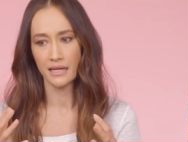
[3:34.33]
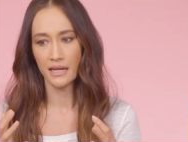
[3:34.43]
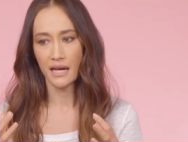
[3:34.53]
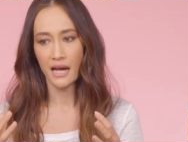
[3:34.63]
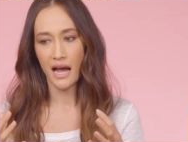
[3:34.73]
the
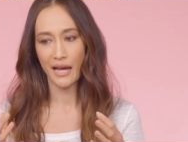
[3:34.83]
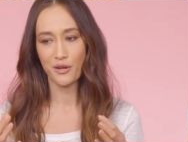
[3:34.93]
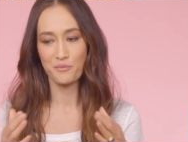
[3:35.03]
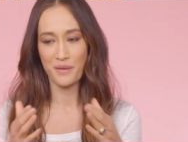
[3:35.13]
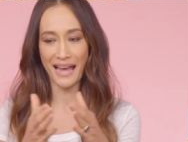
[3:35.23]
lives of
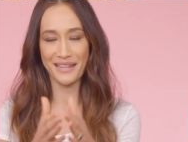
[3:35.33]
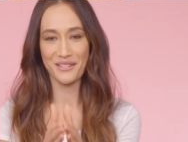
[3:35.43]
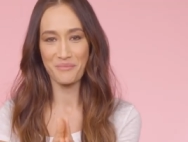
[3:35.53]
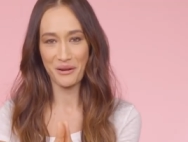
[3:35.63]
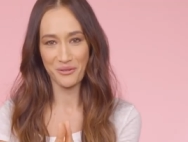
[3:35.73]

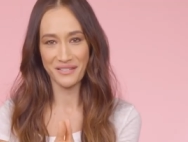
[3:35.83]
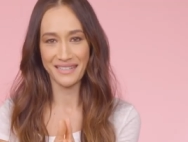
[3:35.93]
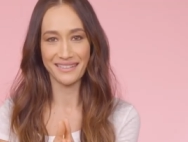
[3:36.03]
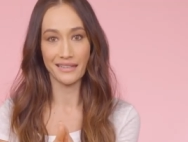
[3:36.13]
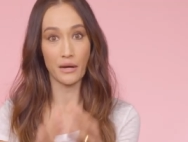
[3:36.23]
disadvantaged
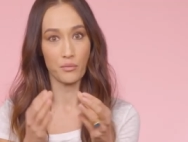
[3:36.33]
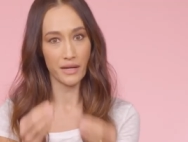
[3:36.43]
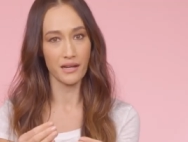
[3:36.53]
communities.